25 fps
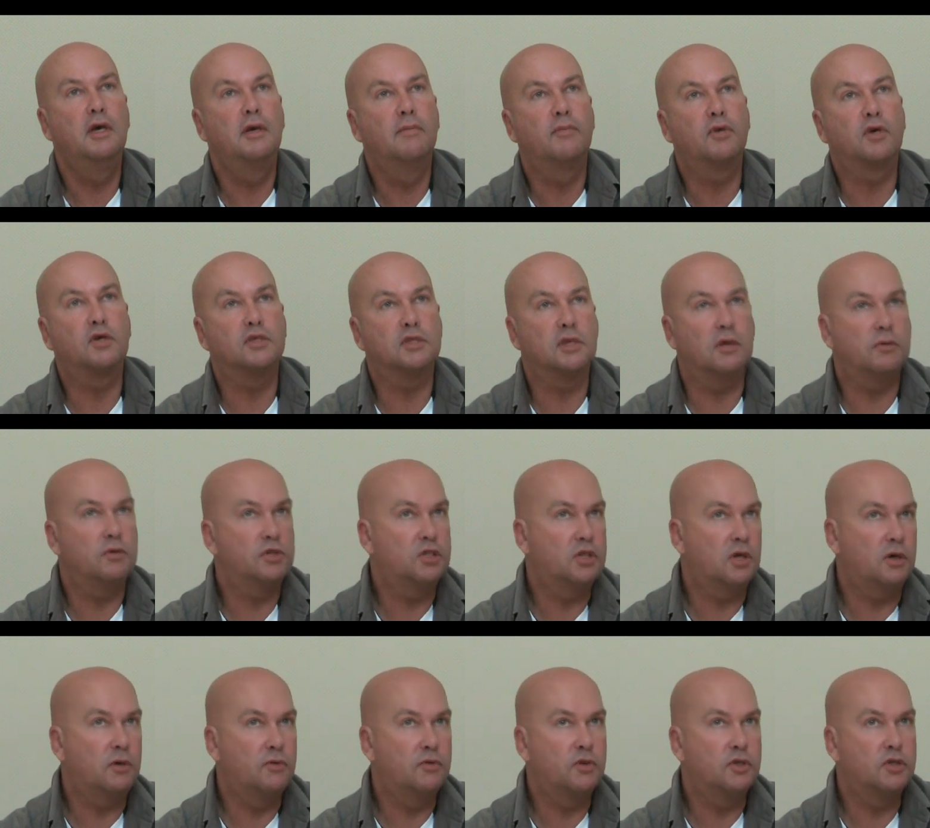because I was
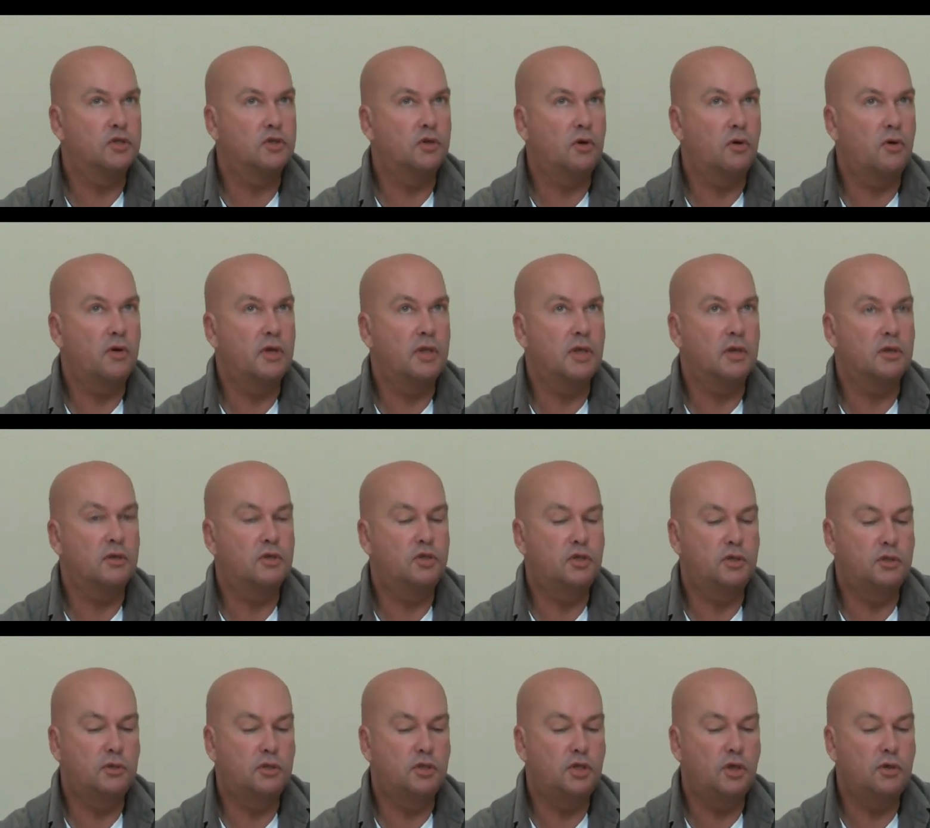told the story
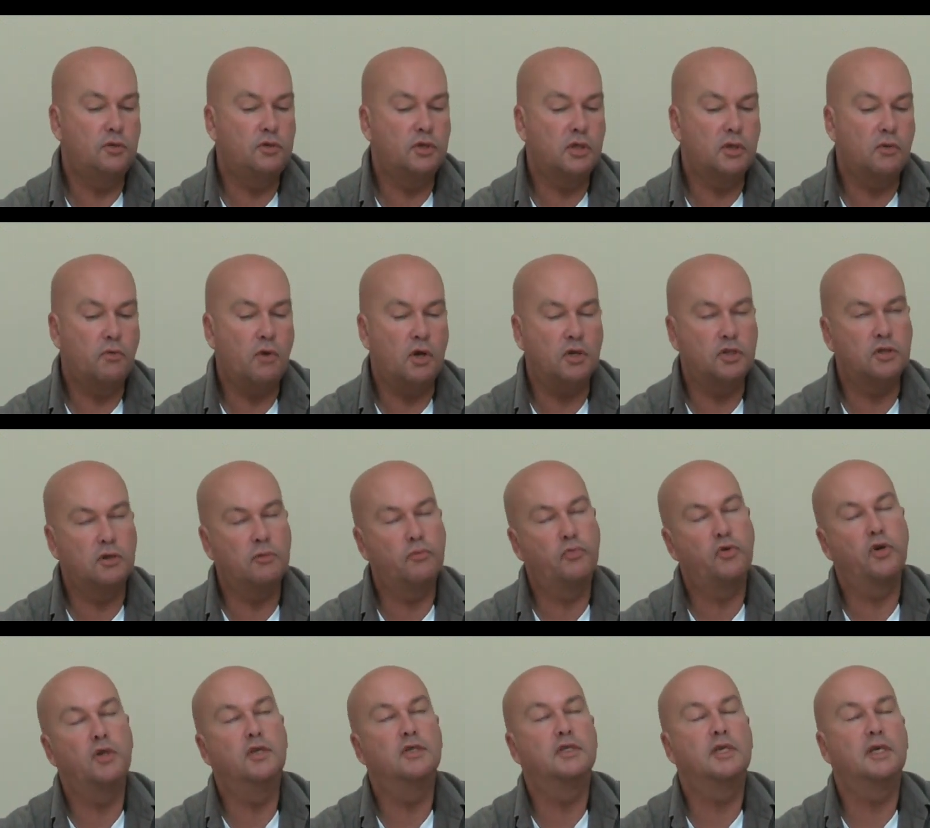that due to the rush on
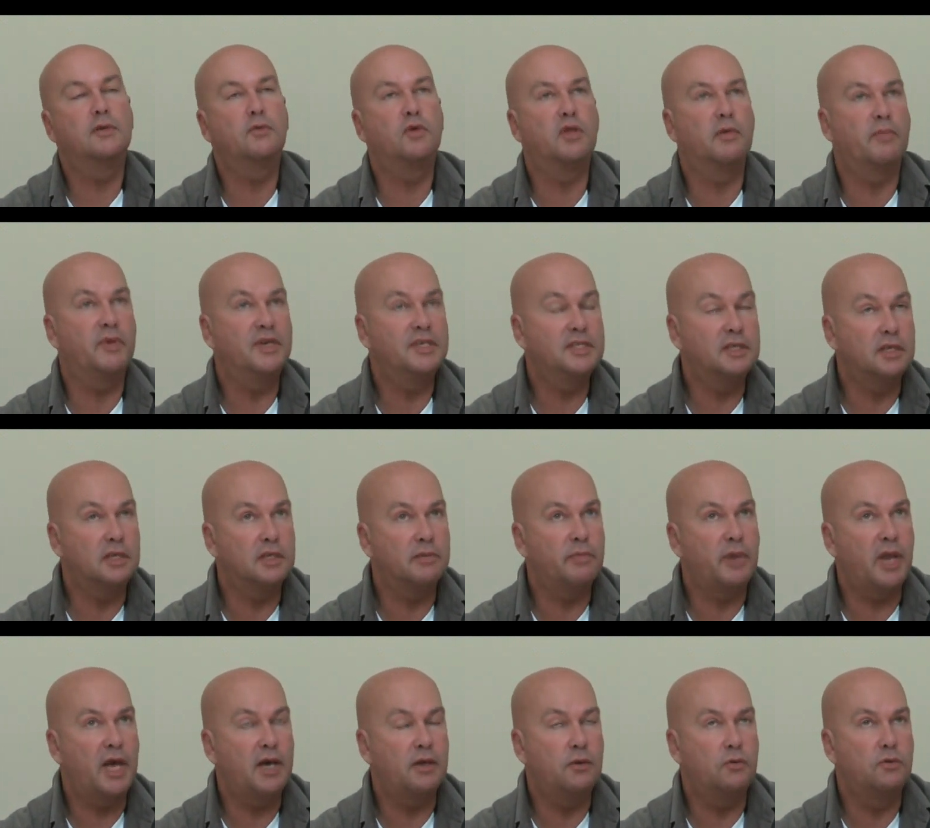printing, with the business
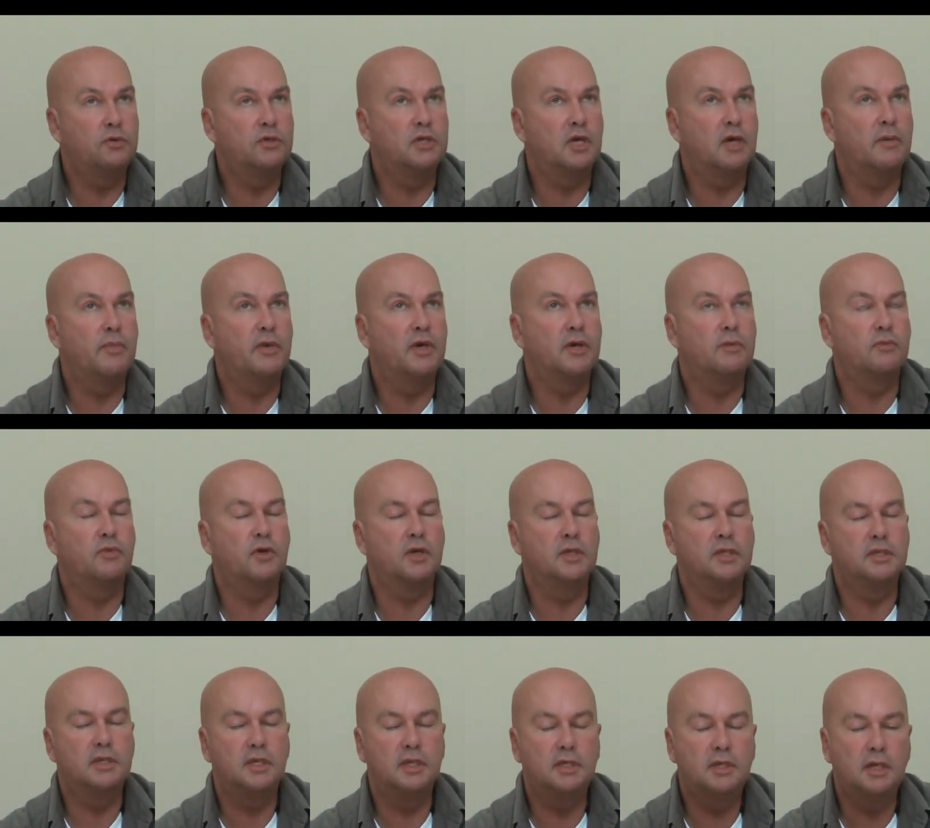plan also being
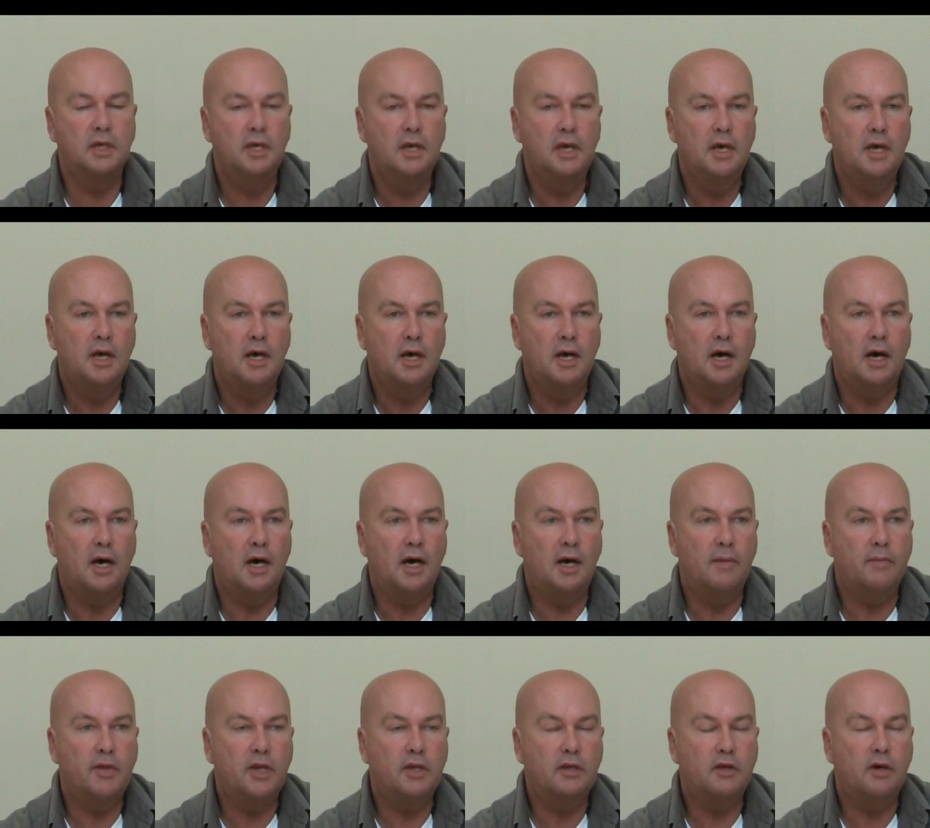printed,
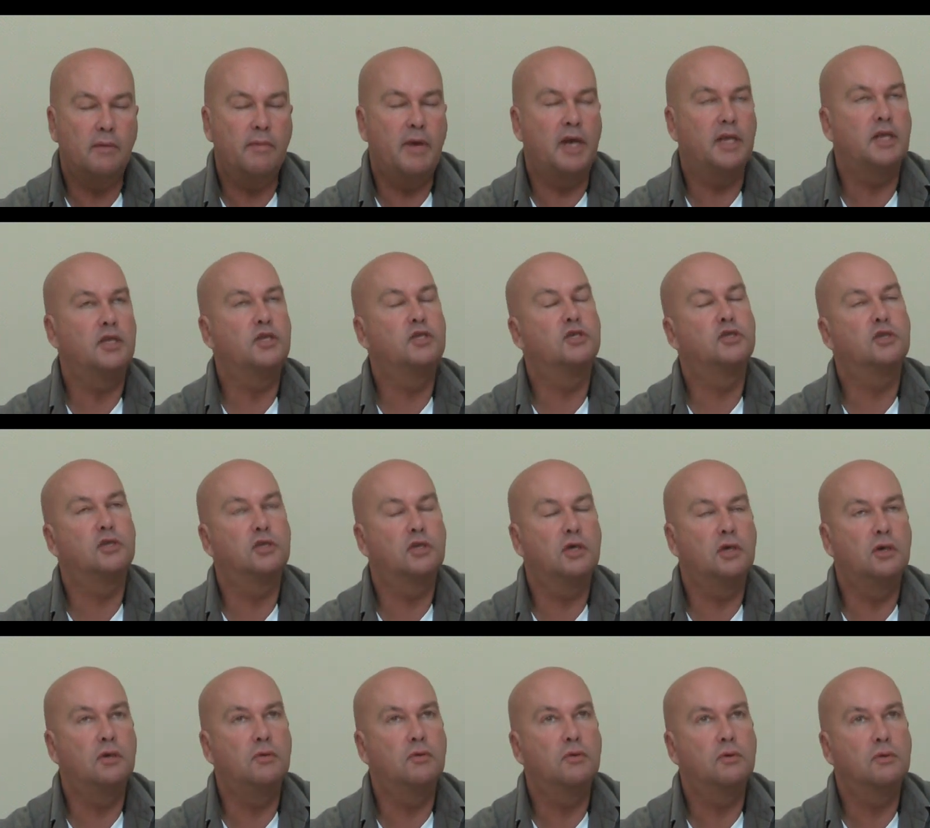they'd not managed to
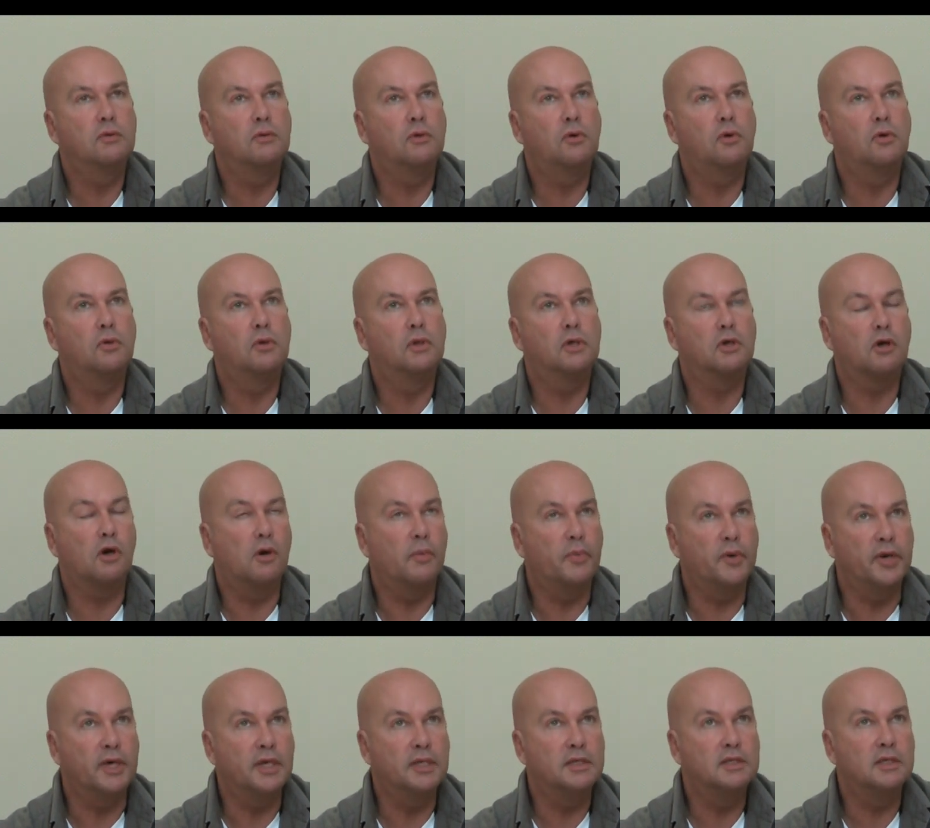do all the
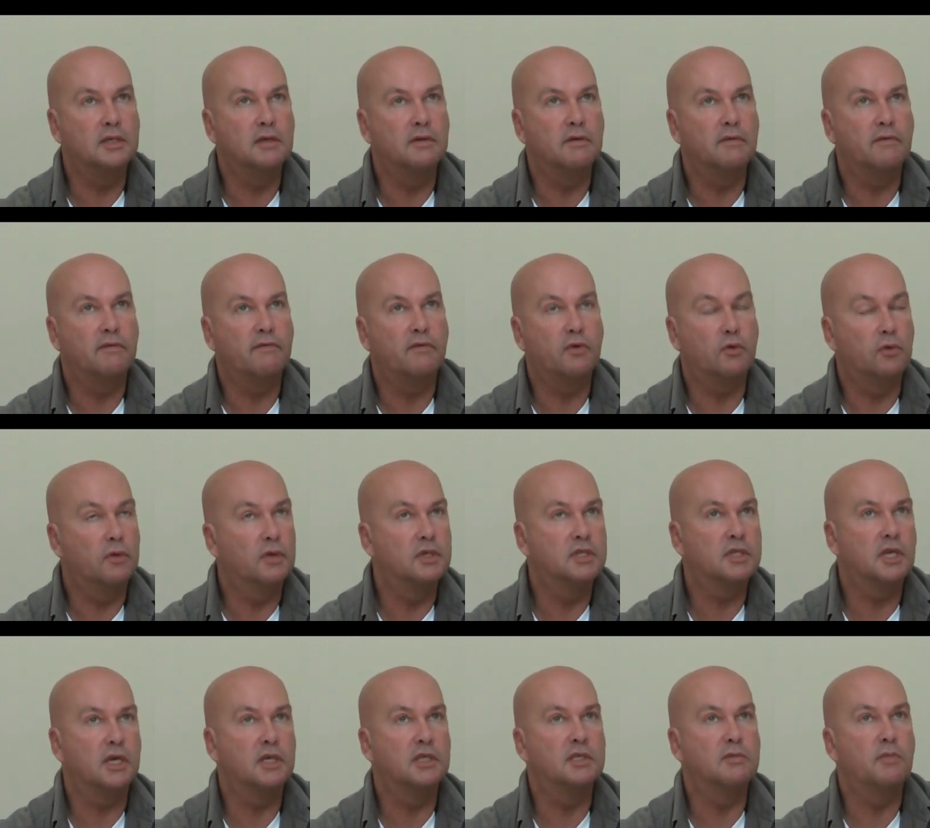copies for all the
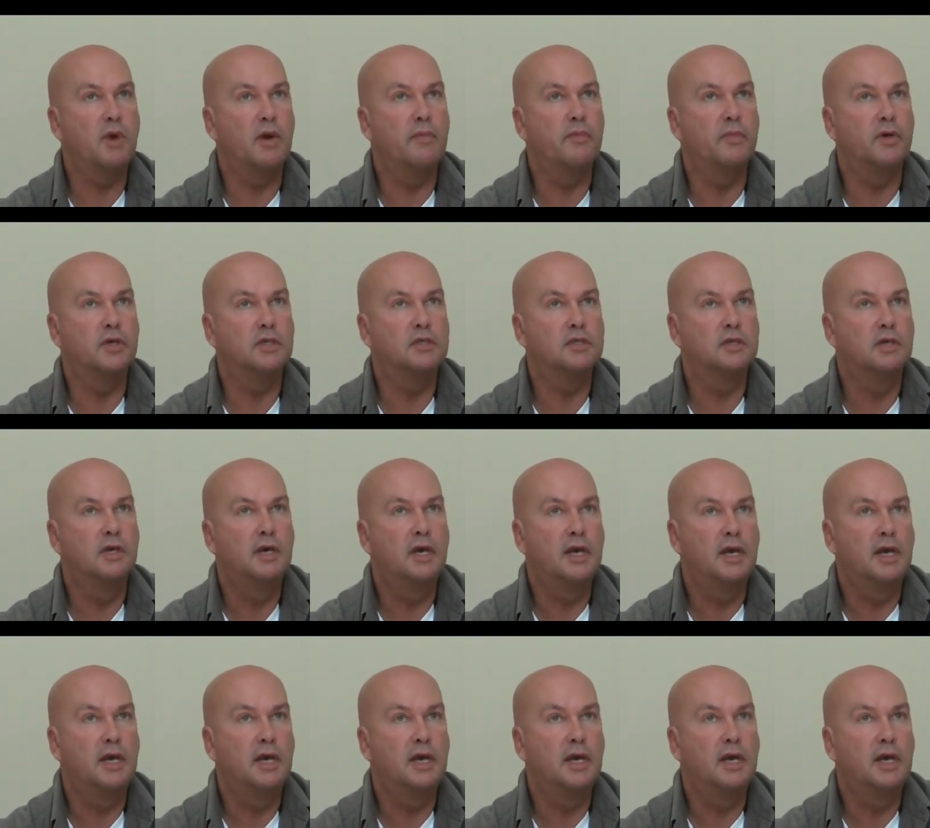States members.